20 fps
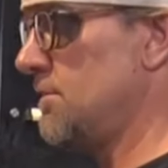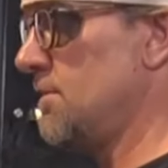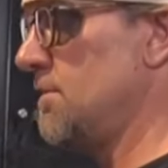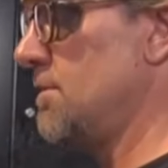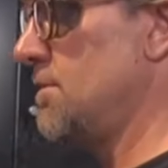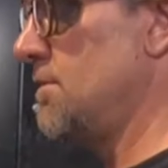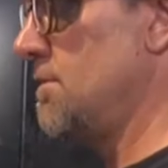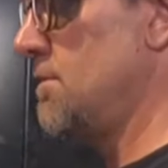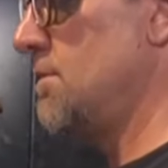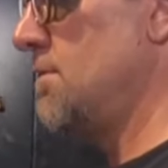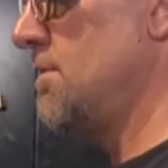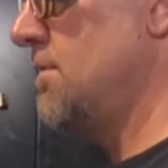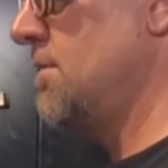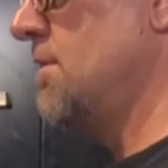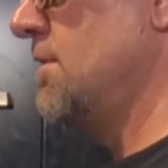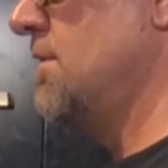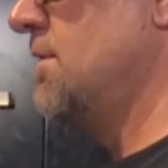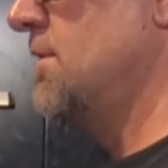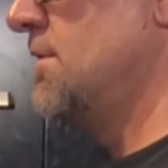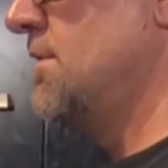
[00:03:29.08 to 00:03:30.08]
so
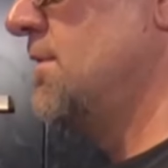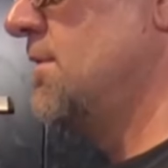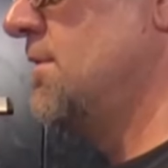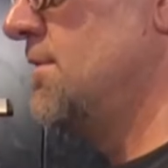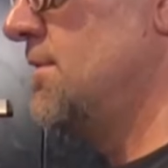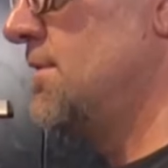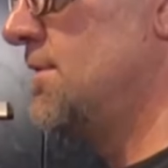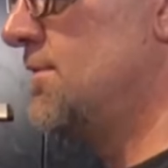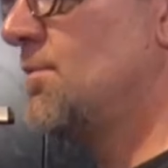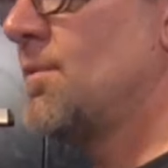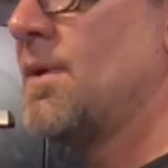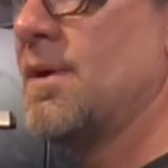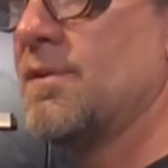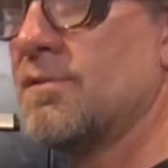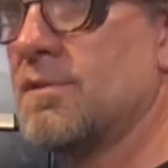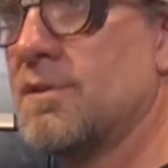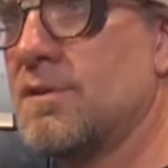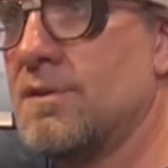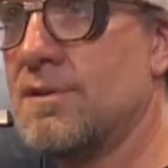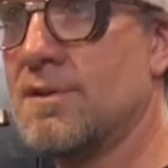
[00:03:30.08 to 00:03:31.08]
that's why
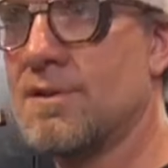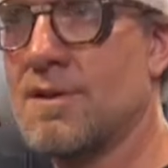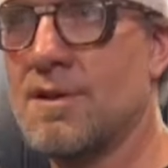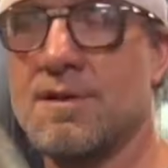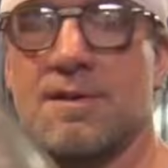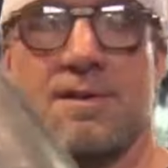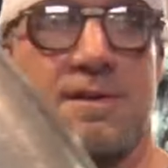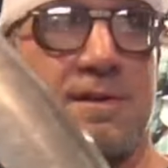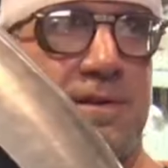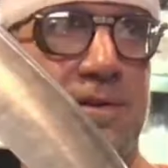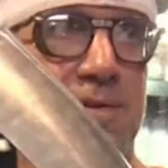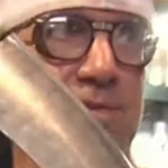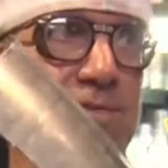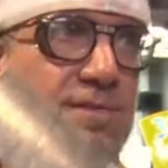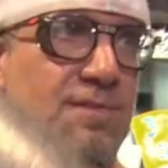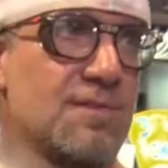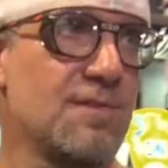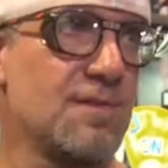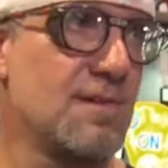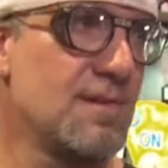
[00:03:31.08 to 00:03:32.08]
it's good to cut it.
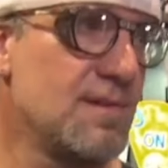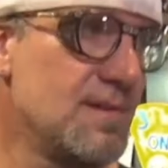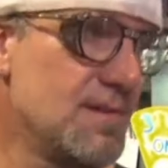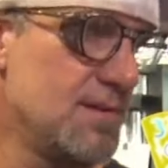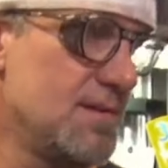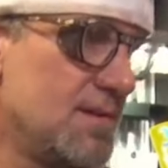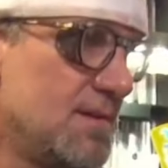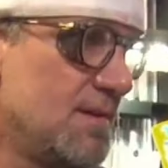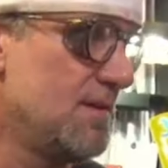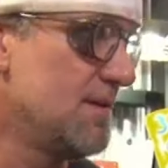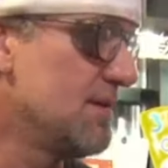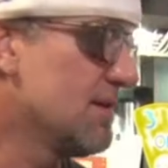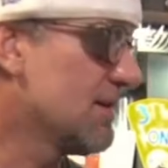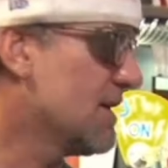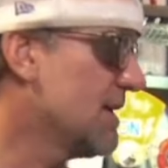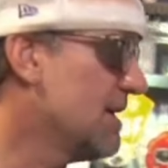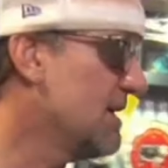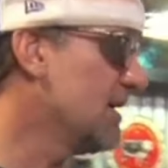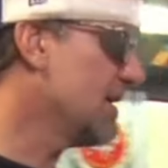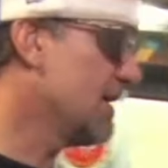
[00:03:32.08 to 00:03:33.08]
It's
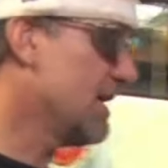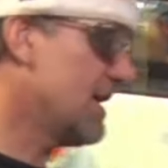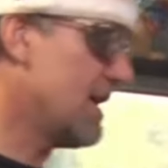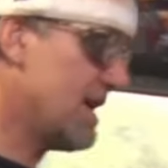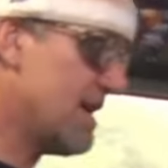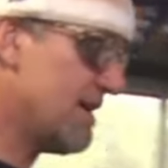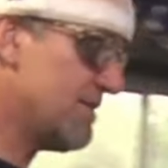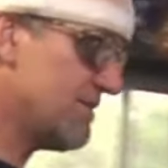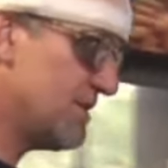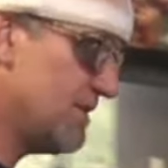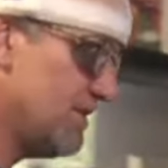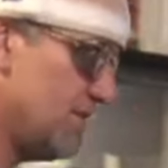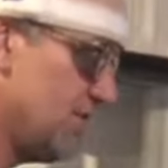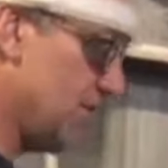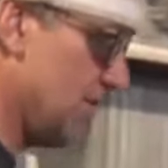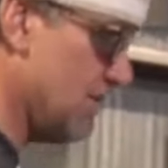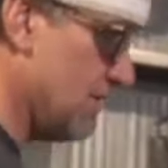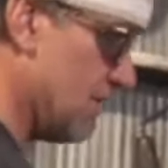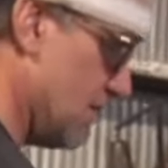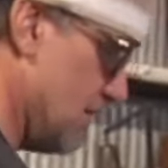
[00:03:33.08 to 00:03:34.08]
cutting in half
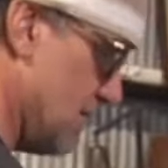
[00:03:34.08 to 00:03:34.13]
gives you